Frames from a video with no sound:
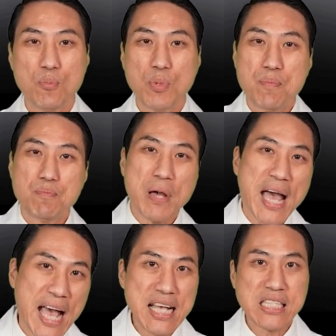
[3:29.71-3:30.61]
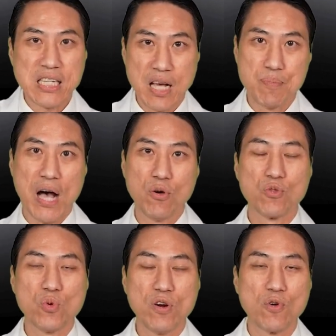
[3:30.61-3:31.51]
But past about
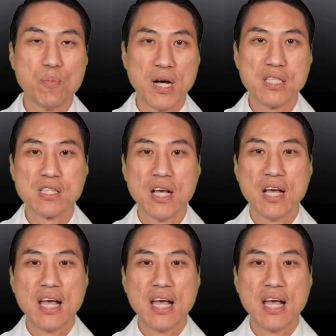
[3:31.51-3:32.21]
3 or 4 months,